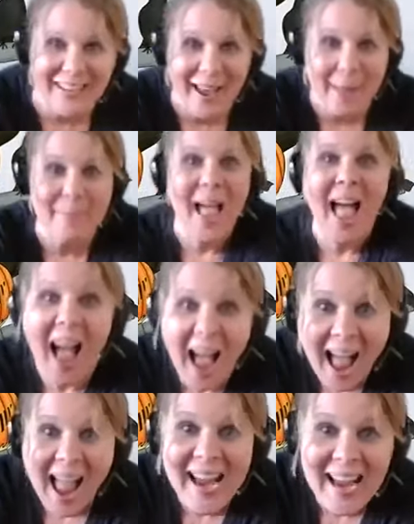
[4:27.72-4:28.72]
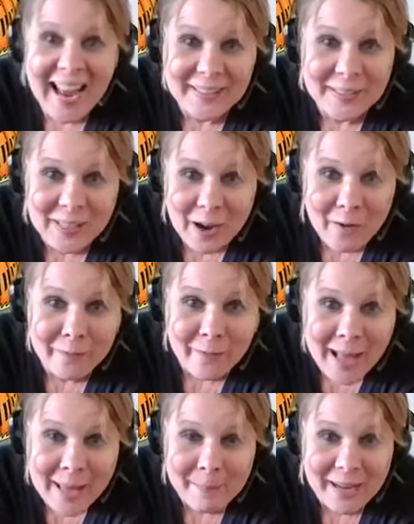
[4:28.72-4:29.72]
job. I had so
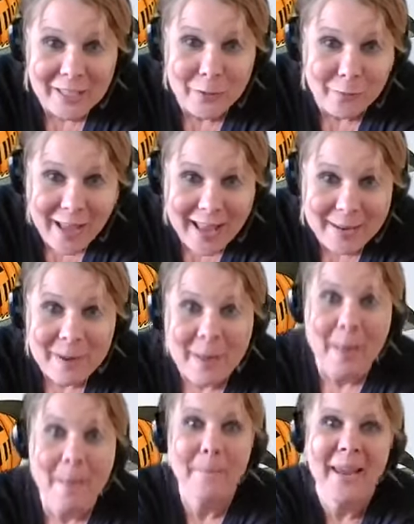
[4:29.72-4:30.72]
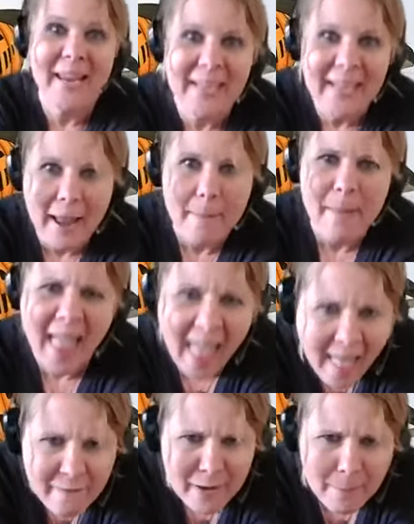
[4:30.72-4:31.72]
fun, much fun picking up
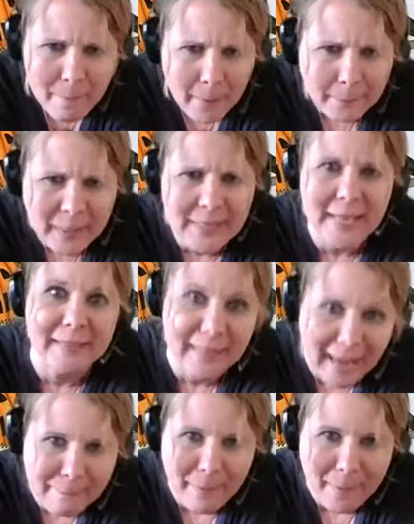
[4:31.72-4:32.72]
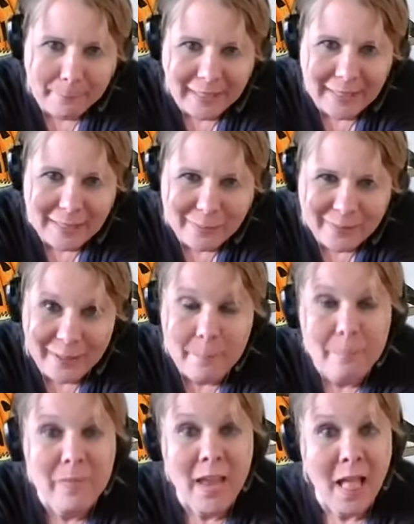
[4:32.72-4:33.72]
heavy pumpkins and light pumpkins with you.
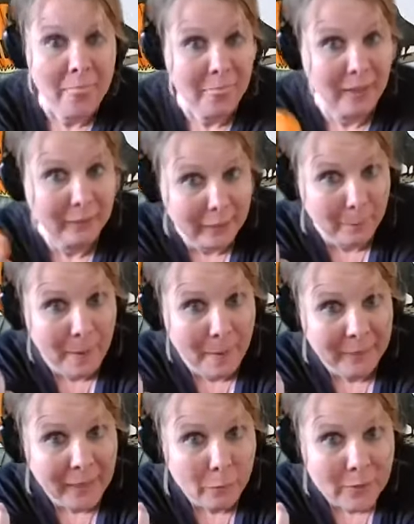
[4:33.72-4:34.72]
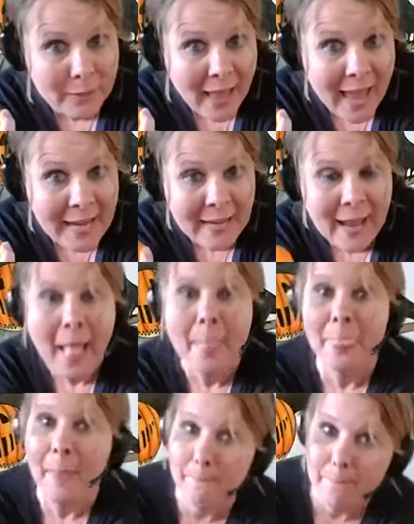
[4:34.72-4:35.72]
The little pumpkin was light,
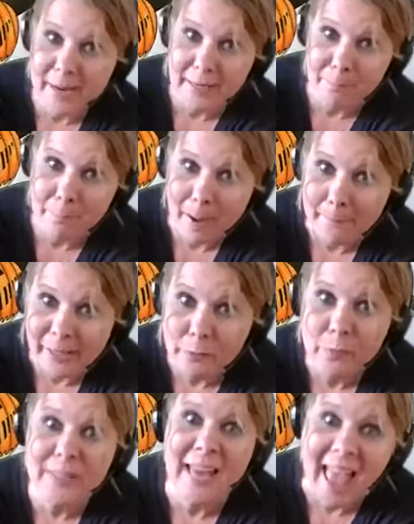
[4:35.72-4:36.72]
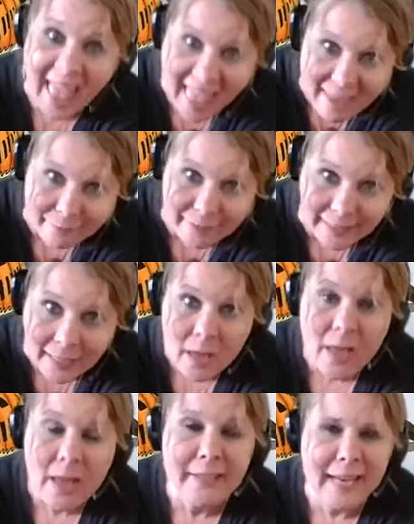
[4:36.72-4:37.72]
the big pumpkin was heavy.
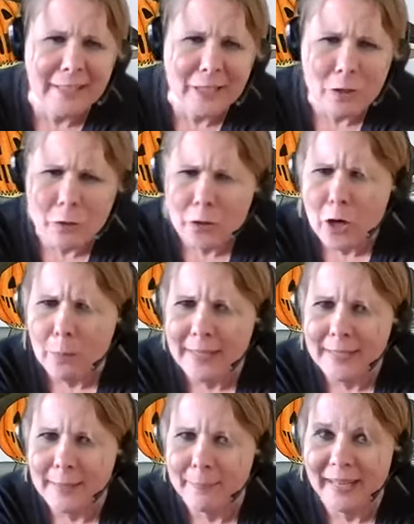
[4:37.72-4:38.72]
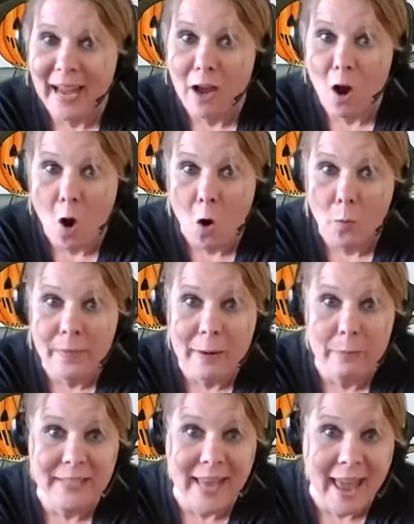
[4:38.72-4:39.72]
Can you show me something at home
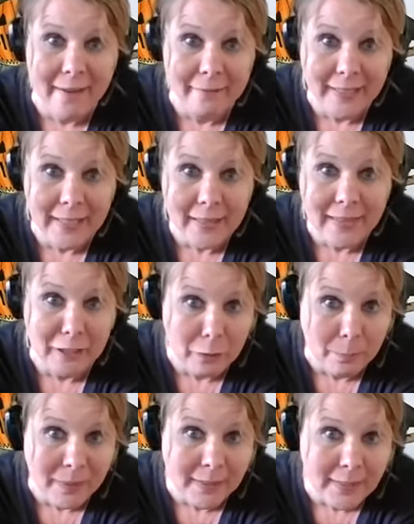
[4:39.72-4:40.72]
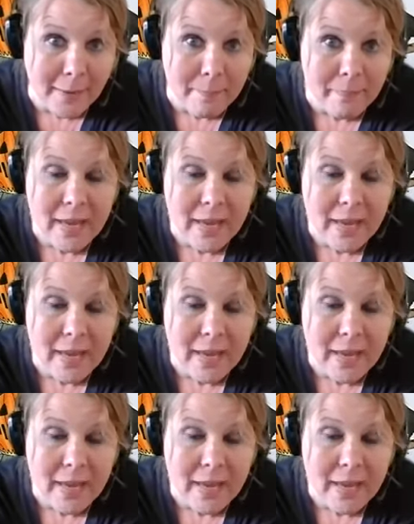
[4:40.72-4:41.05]
that was heavy that you picked up